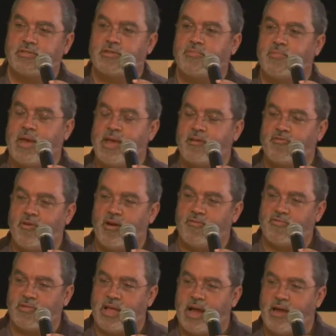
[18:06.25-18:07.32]
in the
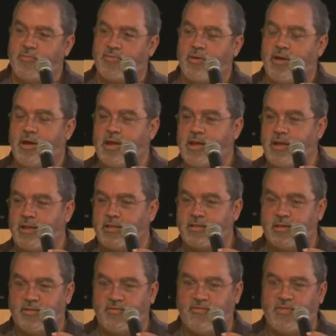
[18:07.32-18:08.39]
Bancroft Library
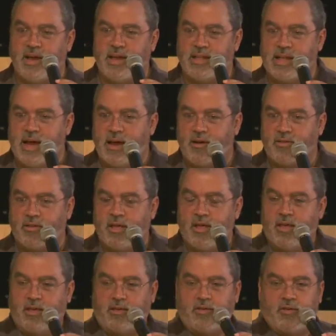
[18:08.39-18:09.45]
to find out,
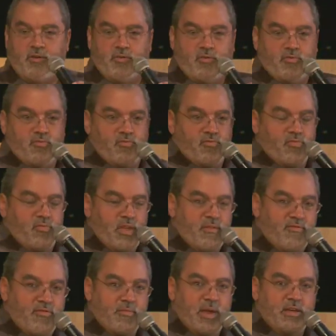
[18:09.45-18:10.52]
you know,
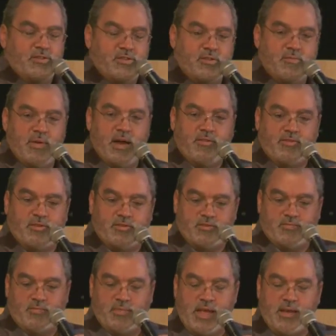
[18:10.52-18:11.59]
information about
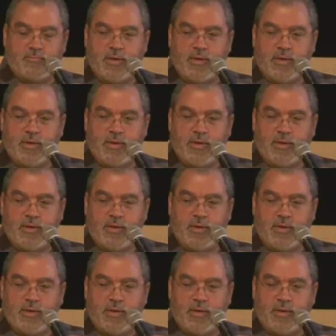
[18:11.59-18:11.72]
this Black